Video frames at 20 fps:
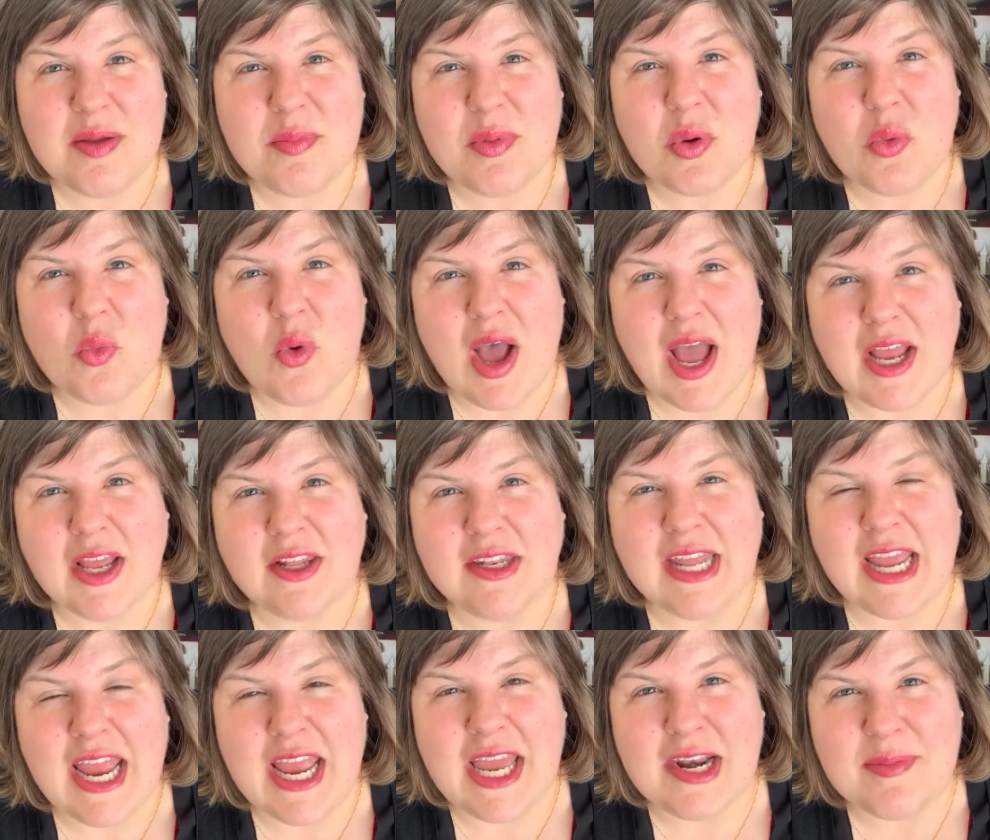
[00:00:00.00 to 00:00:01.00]
but wild
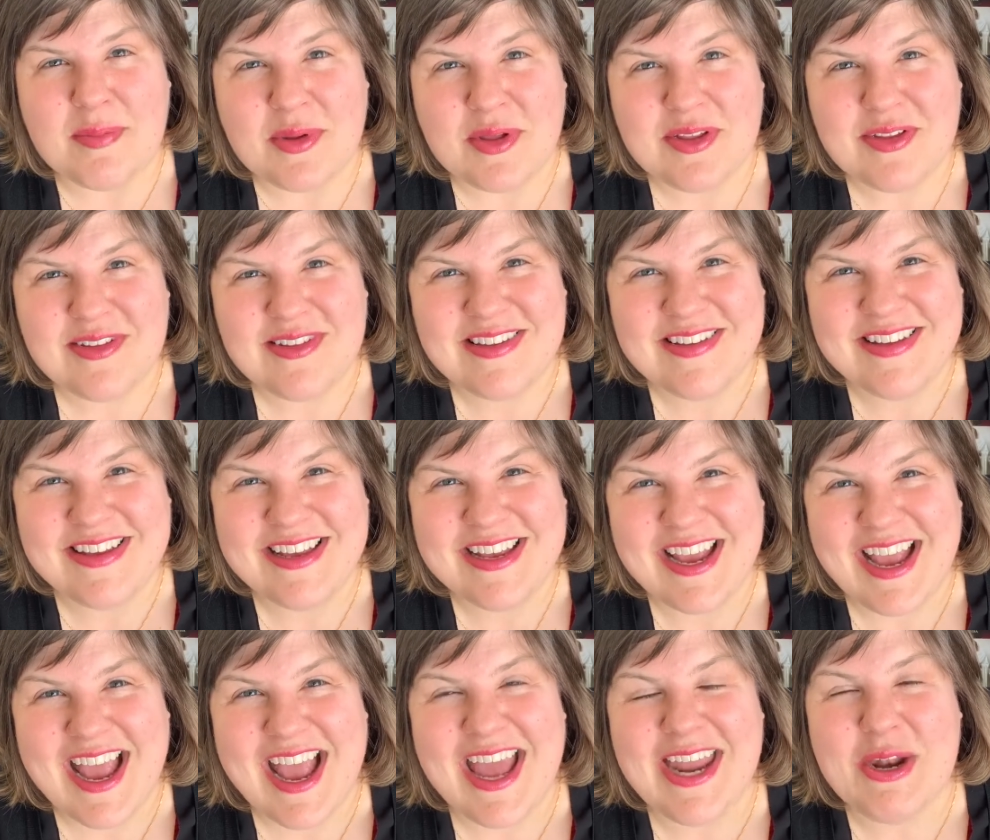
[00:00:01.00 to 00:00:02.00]
animals
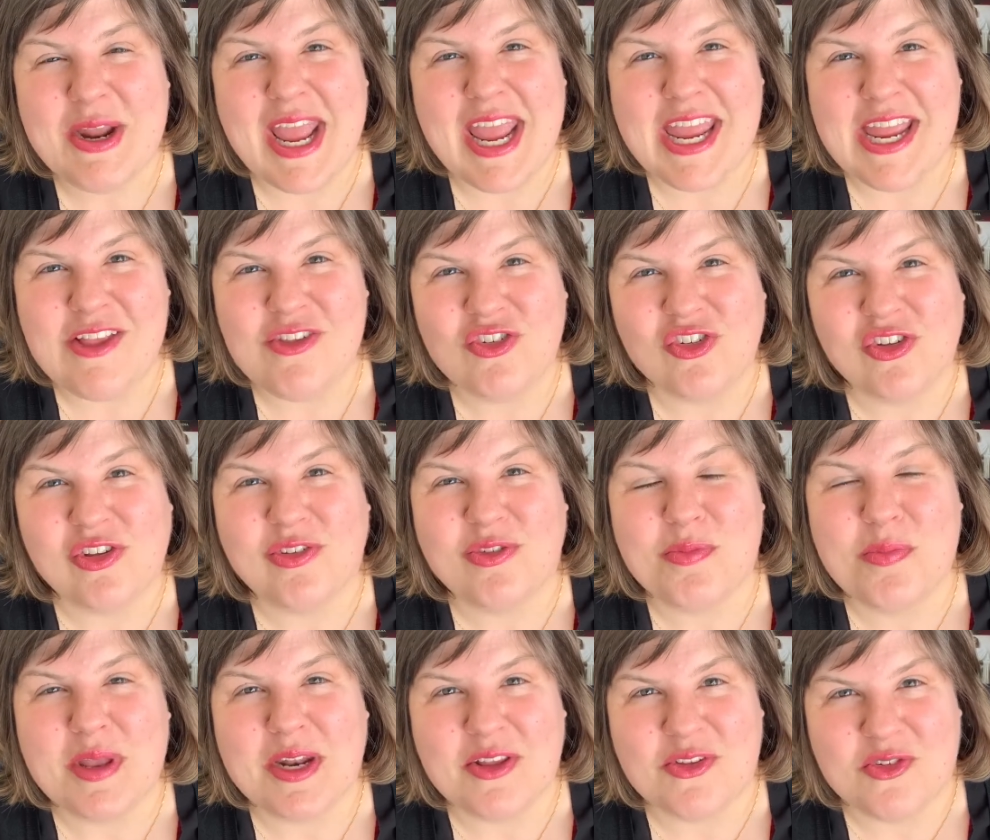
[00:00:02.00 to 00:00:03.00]
and angels
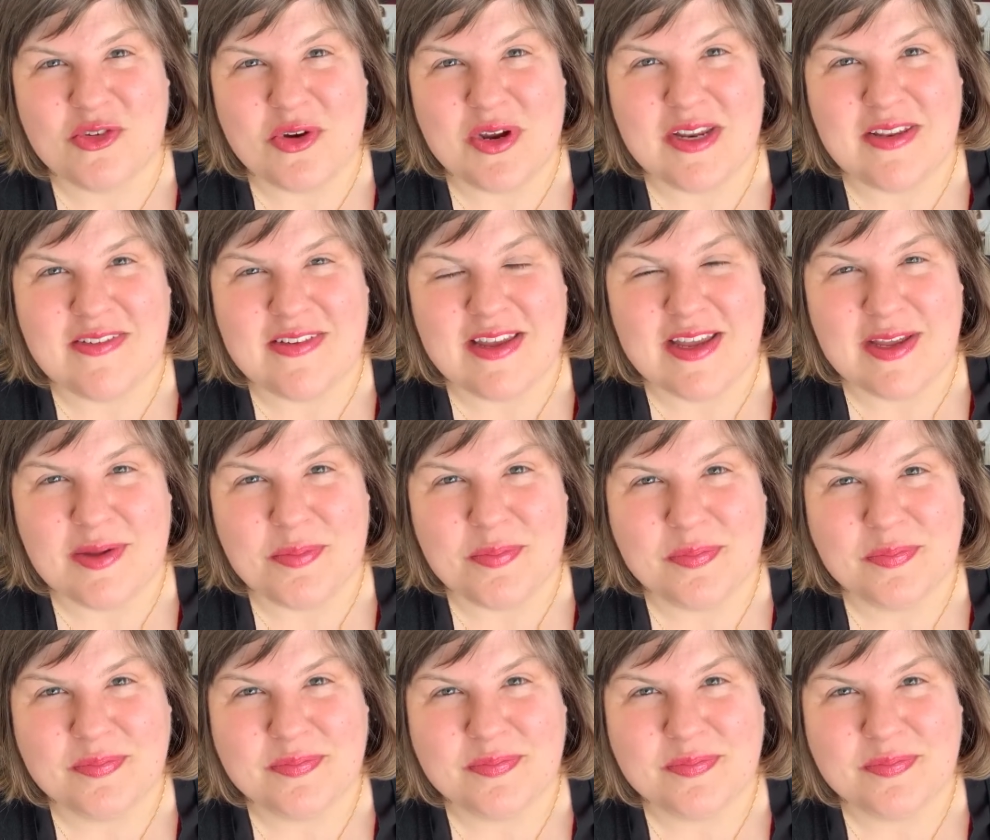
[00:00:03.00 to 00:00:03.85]
ministering to him.